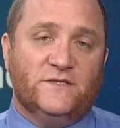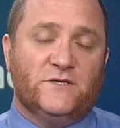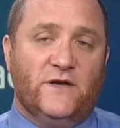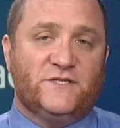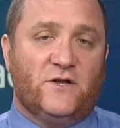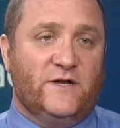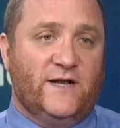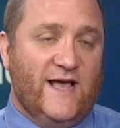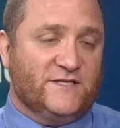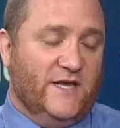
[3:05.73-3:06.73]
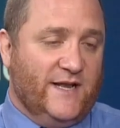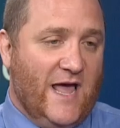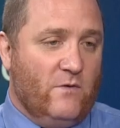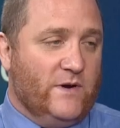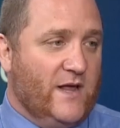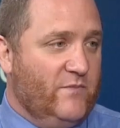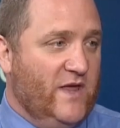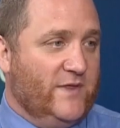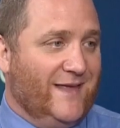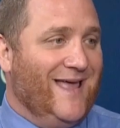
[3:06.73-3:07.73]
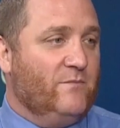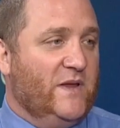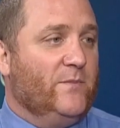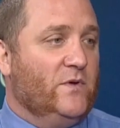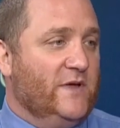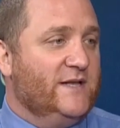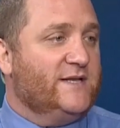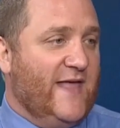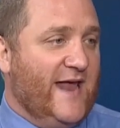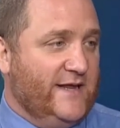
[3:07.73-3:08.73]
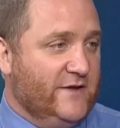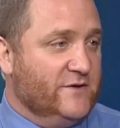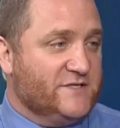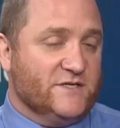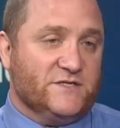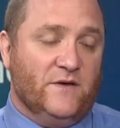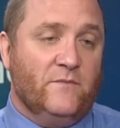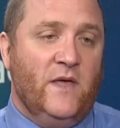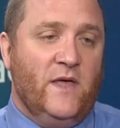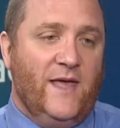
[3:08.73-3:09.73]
And so I started asking, how would I be able to get people into that ecosystem?